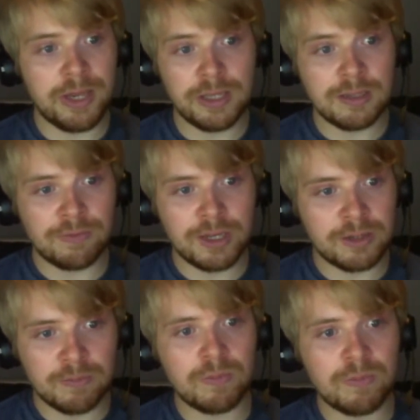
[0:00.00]
years if they
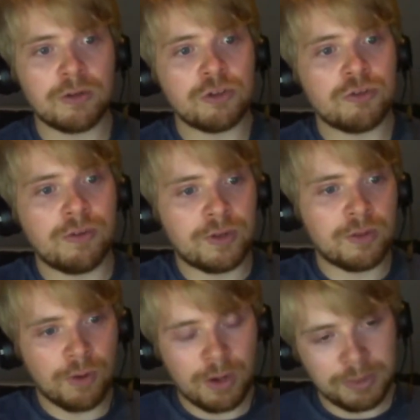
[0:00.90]
you know strengthening
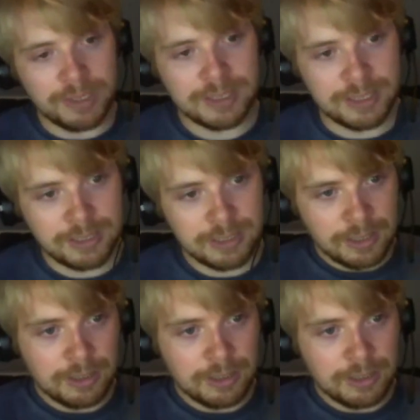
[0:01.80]
the right places.